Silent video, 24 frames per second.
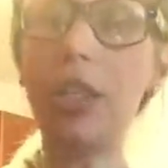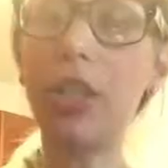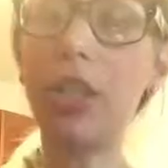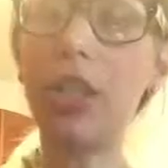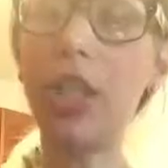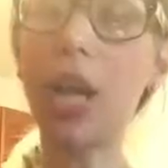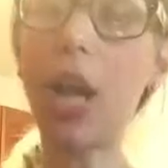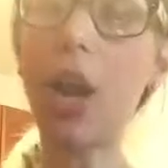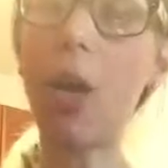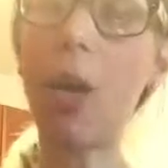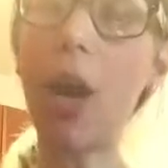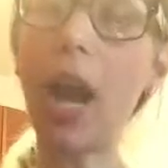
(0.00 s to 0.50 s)

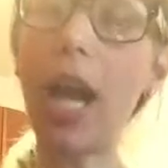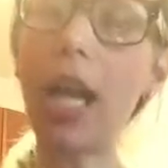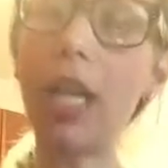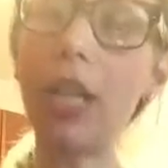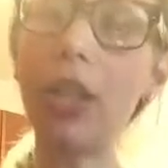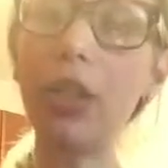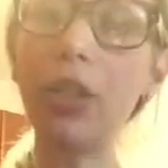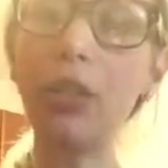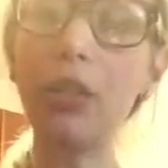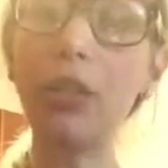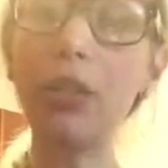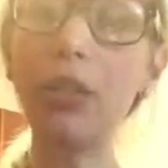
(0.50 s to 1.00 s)
So I
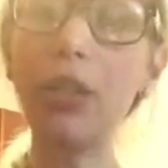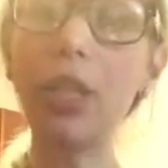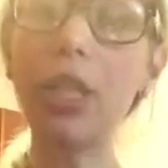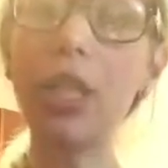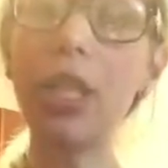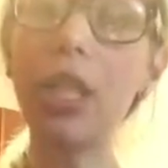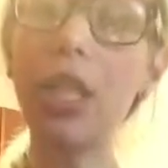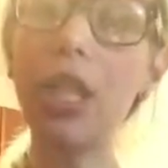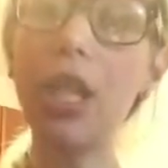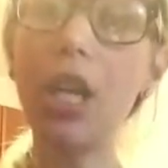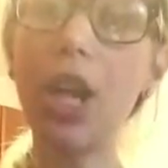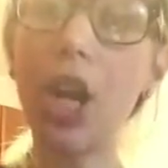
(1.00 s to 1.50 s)

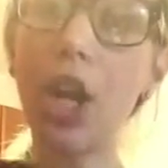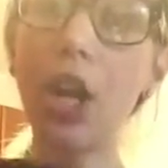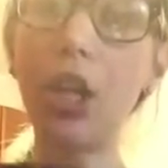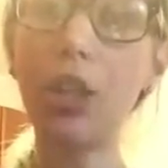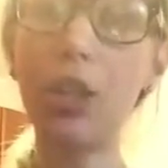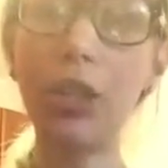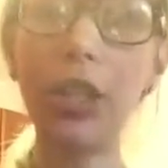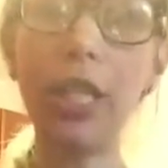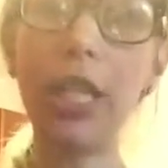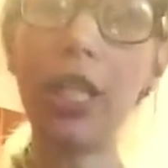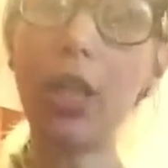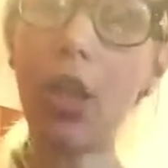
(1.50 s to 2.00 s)
use
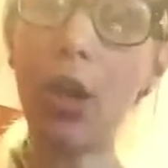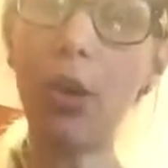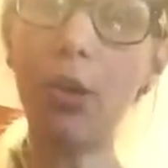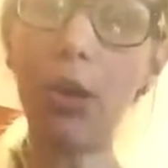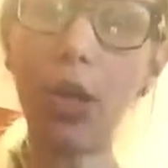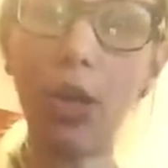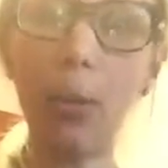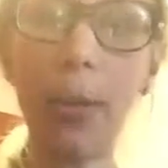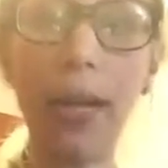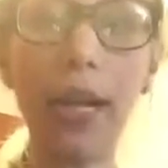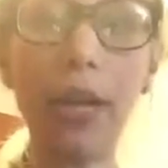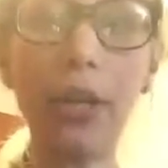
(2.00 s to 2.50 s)
Hershey
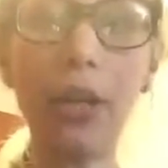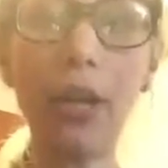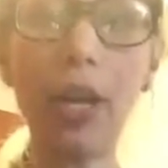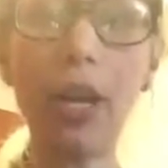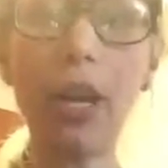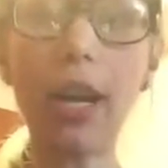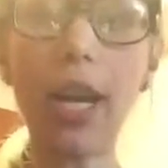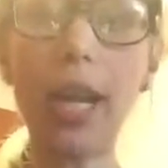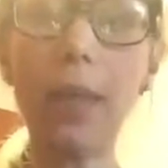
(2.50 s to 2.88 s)
cocoa powder,